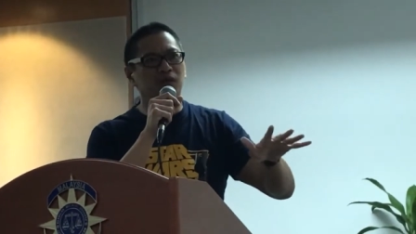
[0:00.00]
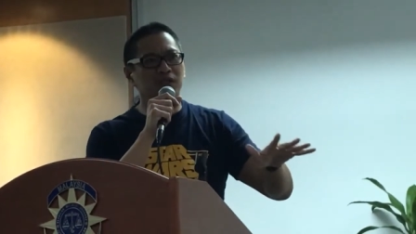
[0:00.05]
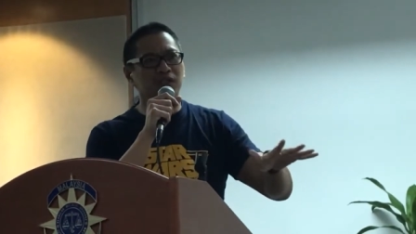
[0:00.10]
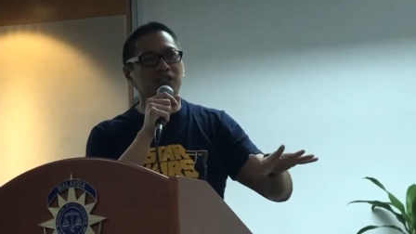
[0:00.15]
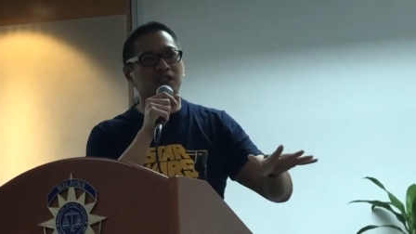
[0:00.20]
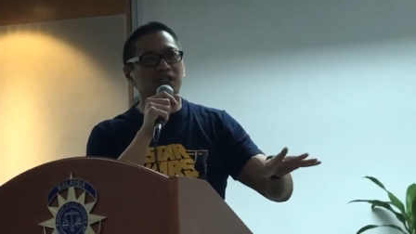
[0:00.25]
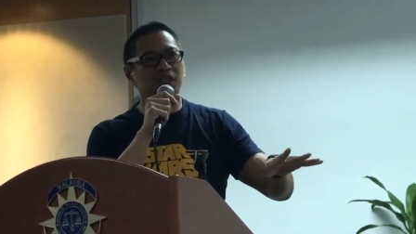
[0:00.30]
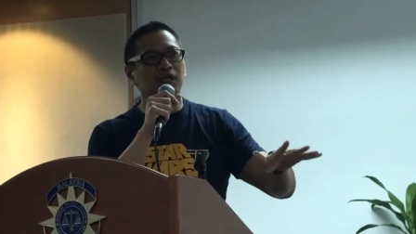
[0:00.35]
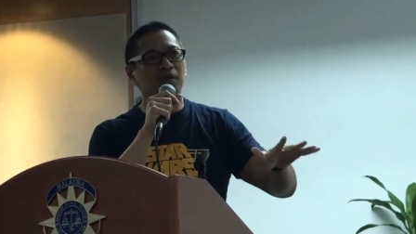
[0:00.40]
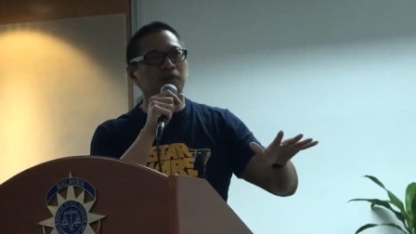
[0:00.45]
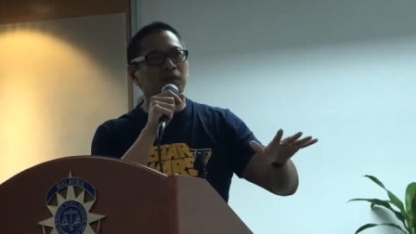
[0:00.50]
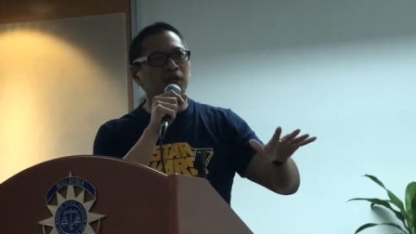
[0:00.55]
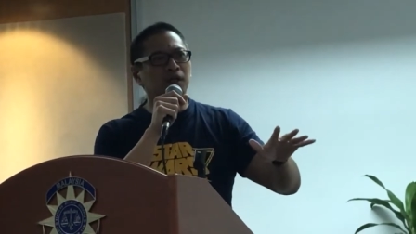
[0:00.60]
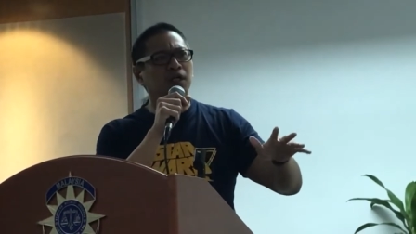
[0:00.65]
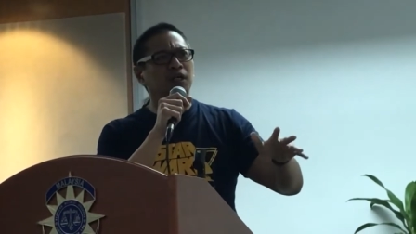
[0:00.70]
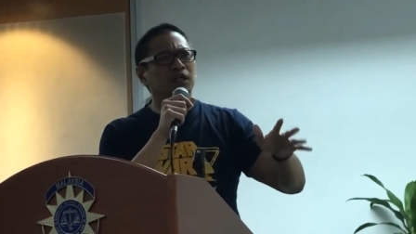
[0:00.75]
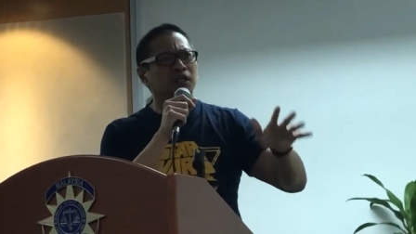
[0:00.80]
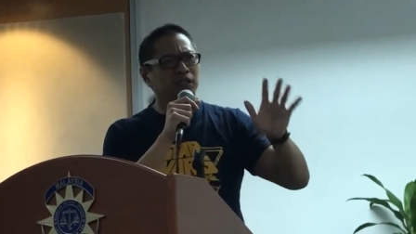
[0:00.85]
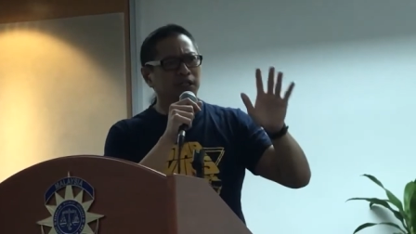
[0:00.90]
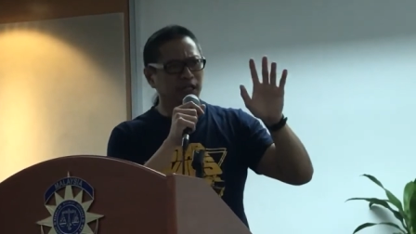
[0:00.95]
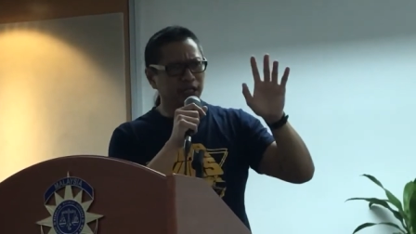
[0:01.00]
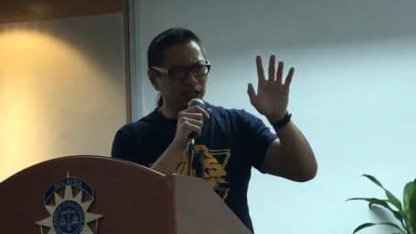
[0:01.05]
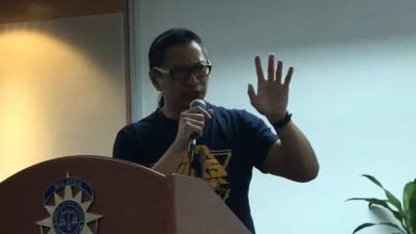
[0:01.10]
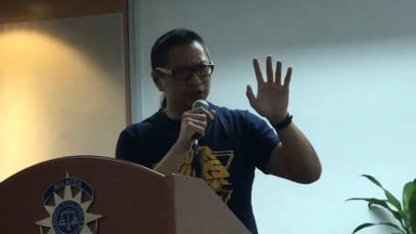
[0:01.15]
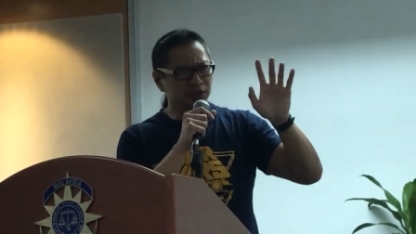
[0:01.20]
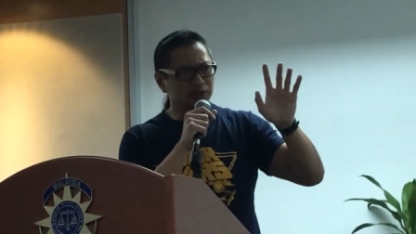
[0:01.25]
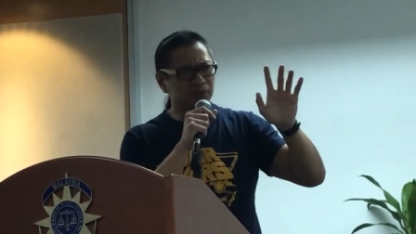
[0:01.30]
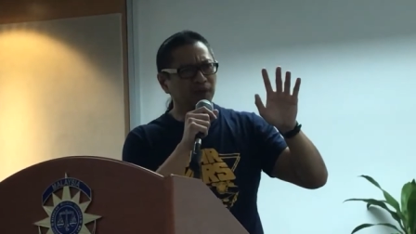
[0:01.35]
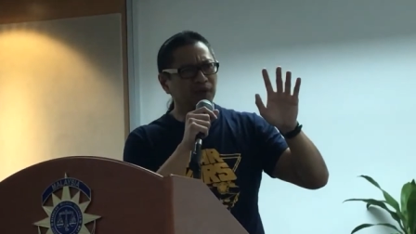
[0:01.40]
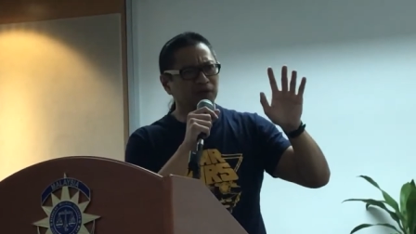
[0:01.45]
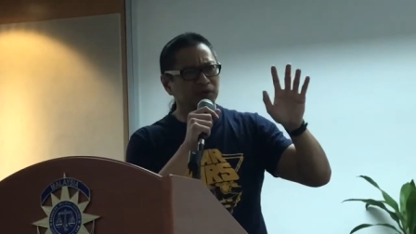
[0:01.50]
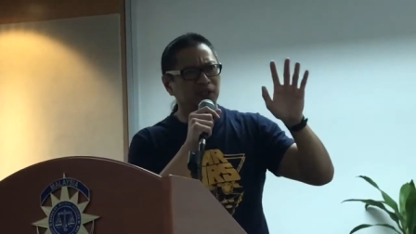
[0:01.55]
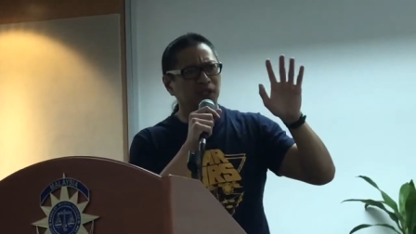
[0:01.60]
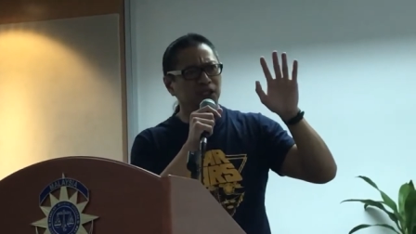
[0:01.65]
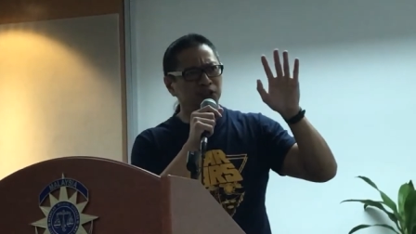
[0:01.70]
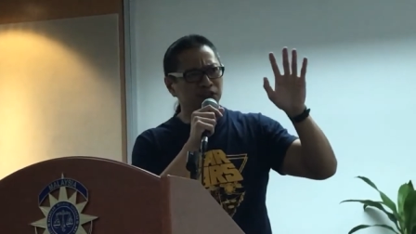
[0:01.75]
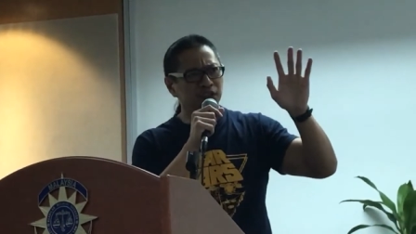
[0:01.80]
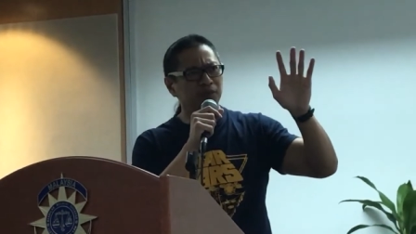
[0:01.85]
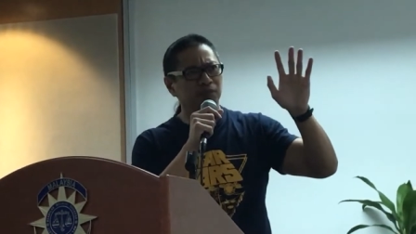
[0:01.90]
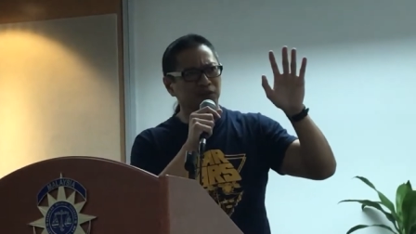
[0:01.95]
was, um, yes,
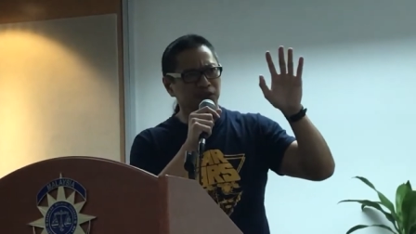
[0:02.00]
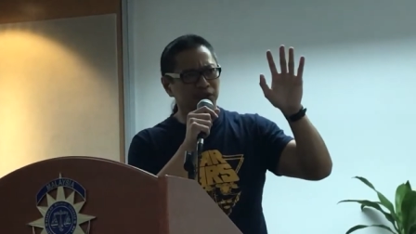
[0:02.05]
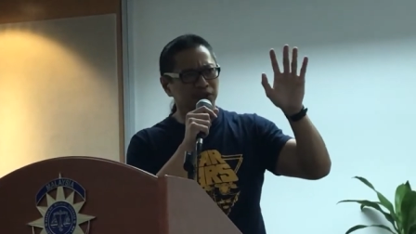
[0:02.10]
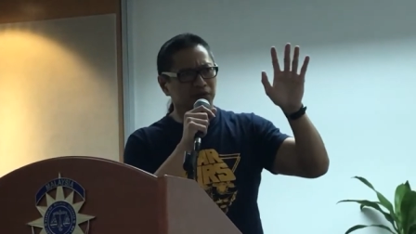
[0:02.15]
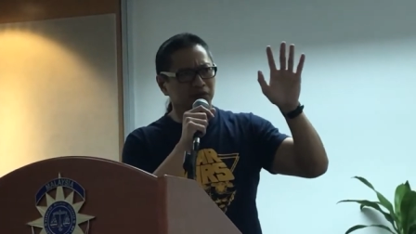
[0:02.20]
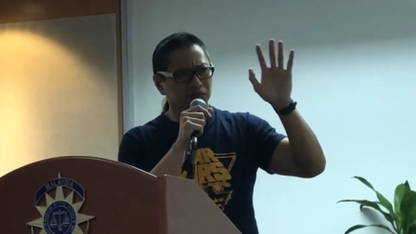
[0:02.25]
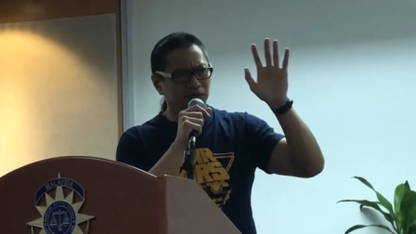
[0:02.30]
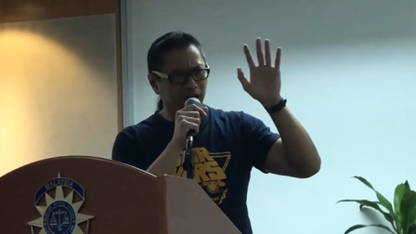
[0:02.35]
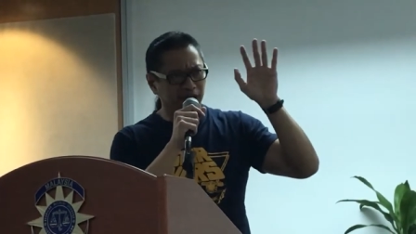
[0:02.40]
Najib is